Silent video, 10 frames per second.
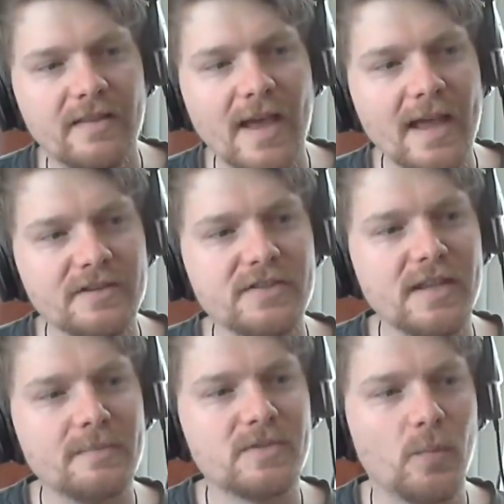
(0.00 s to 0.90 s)
that
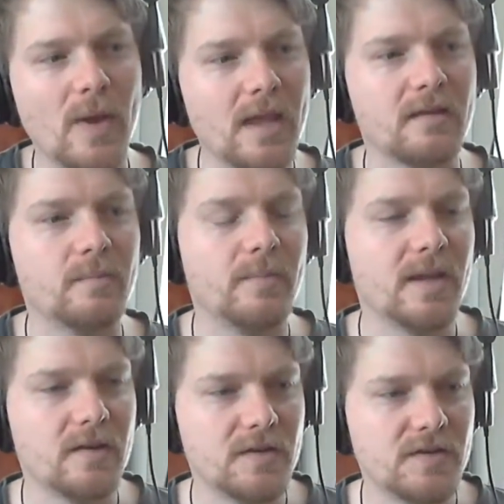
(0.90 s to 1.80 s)
seems weird,
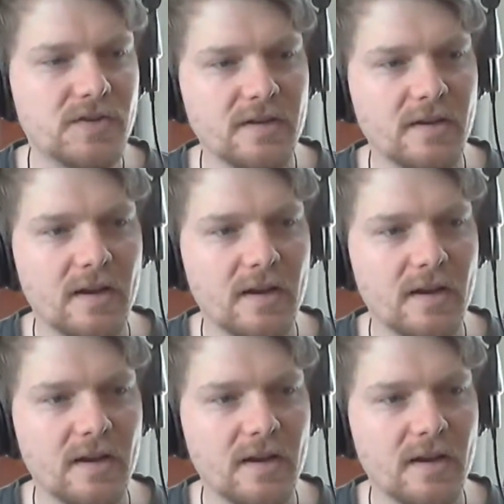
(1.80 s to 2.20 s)
because